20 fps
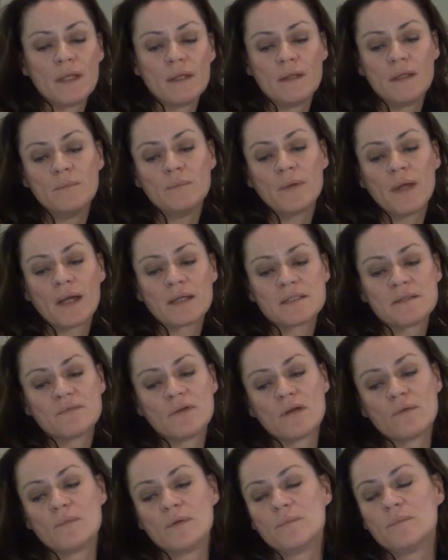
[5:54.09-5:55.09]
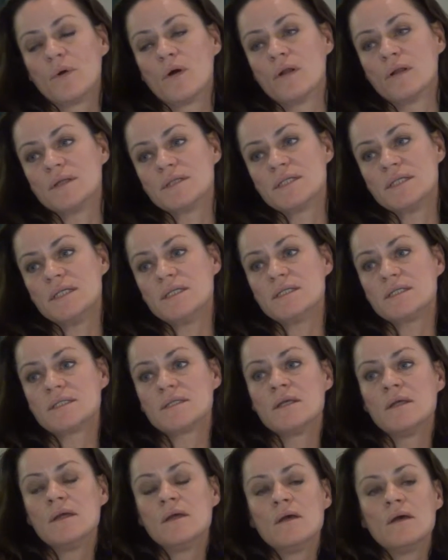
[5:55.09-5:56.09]
Impacts of government policies
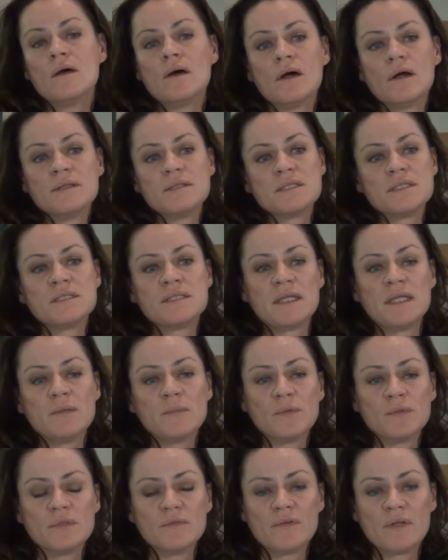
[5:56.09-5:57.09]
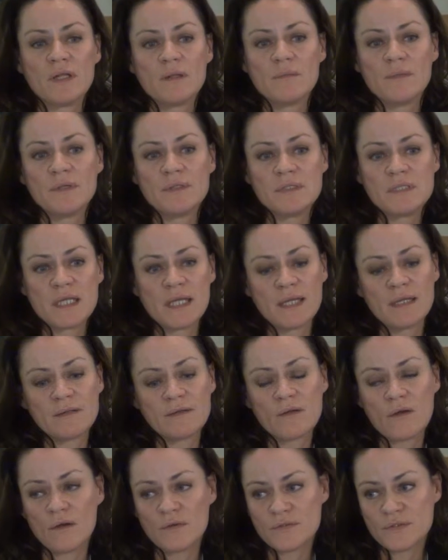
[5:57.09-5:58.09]
on sustainable development
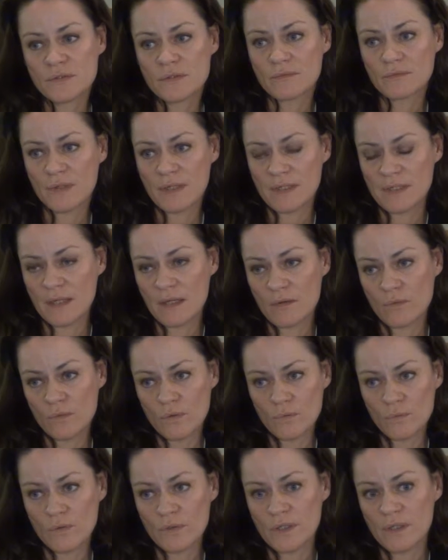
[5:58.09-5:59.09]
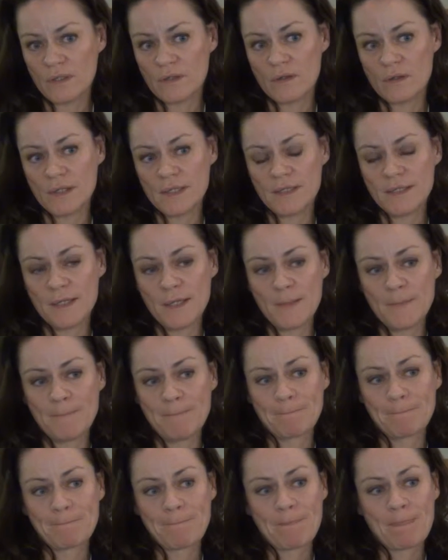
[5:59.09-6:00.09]
and culture. Right now we're working on
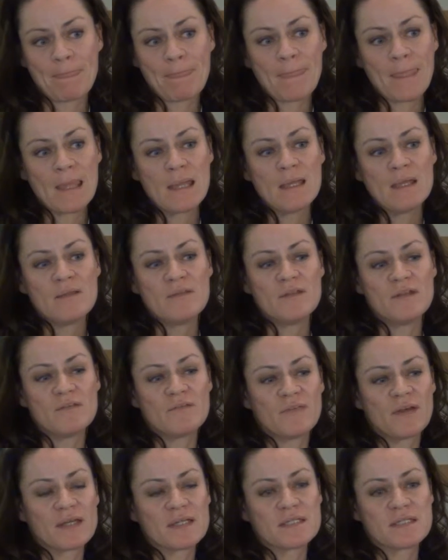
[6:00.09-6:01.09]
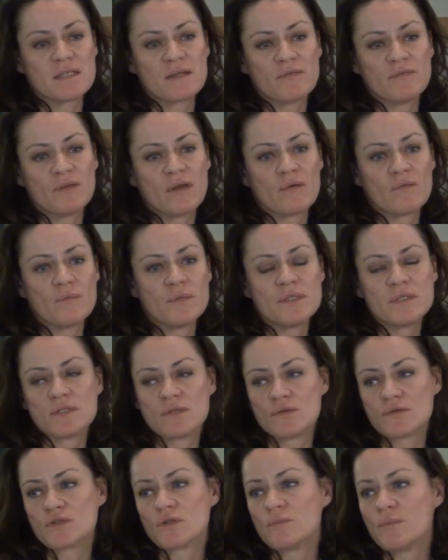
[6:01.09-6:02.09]
the effects of government
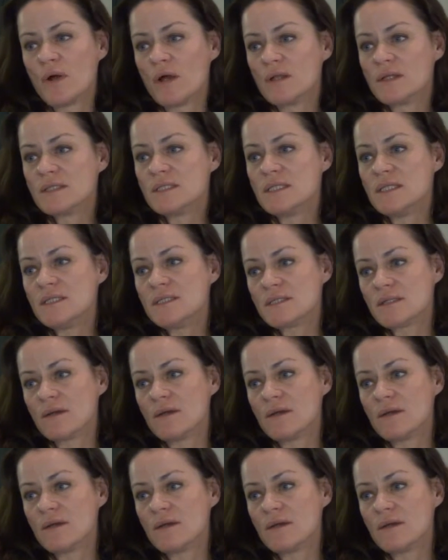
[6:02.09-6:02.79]
social policies